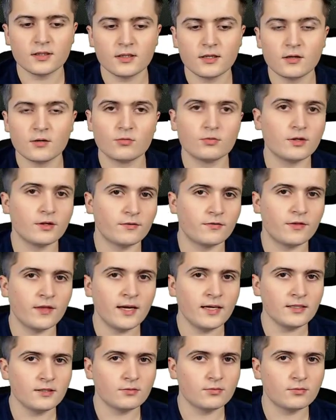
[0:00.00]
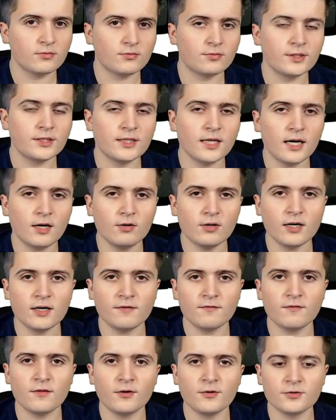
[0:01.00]
With that, we now have
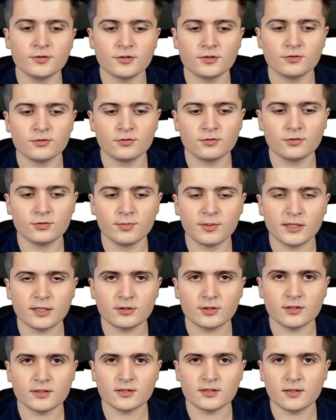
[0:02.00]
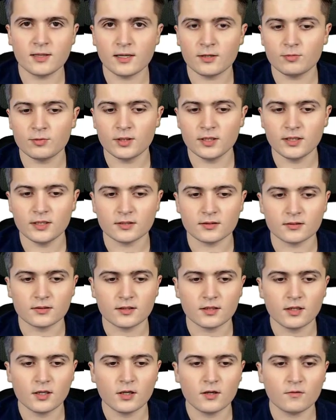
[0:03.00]
those 2 group addresses that we need.
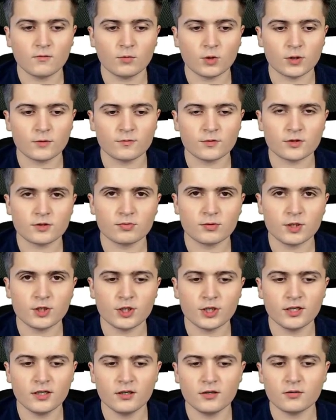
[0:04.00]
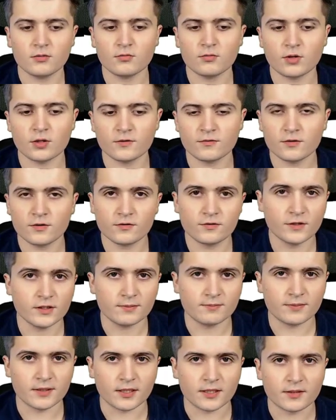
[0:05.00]
One for switching, one for
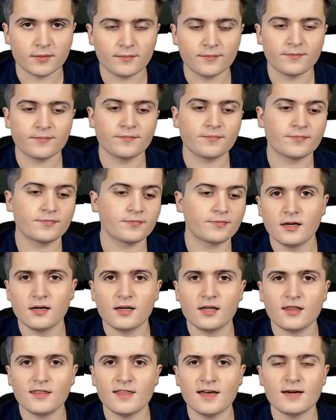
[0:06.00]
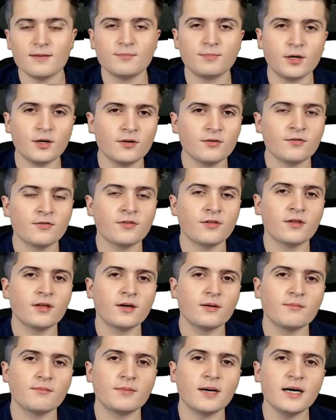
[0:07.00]
feedback. They both
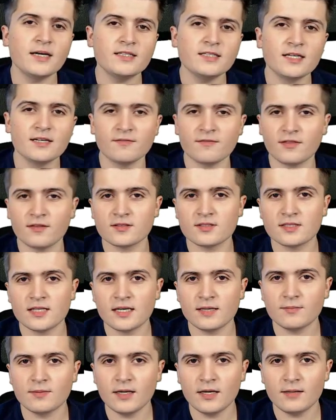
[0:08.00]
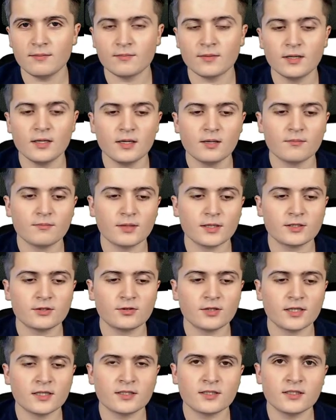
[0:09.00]
might have the same name, but you
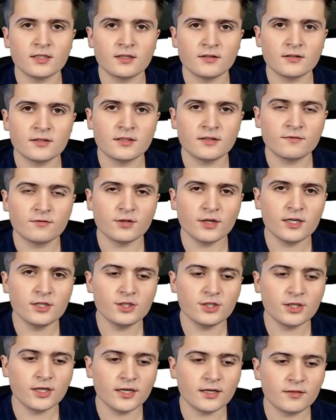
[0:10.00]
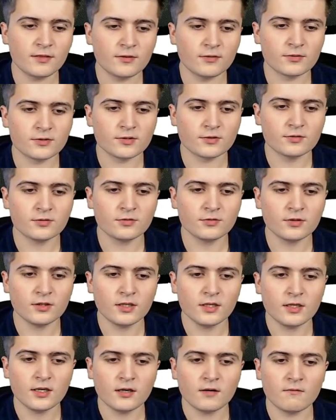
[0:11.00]
can differentiate those 2
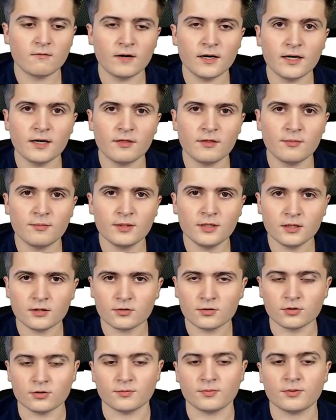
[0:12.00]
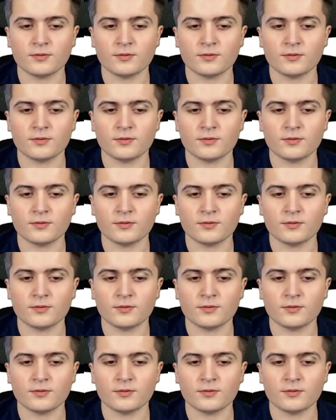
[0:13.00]
via the middle group.